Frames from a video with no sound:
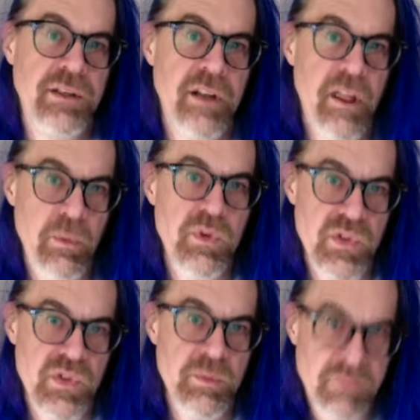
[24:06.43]
In other words,
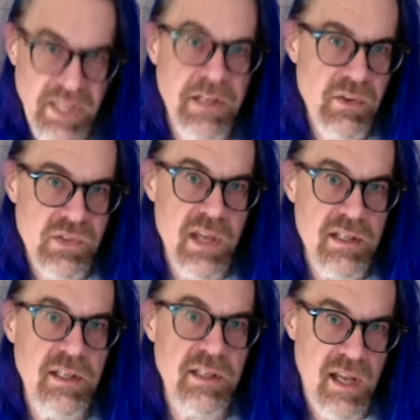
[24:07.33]
this is Plato's
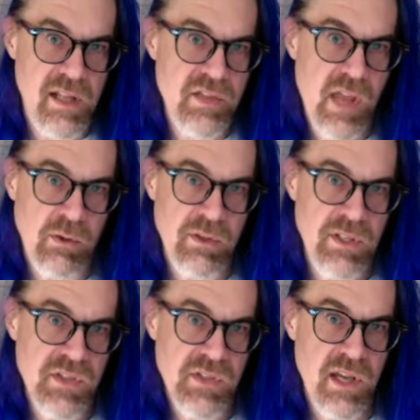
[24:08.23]
idea, not
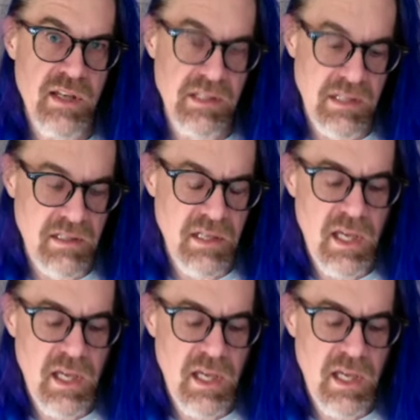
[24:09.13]
Socrates' idea,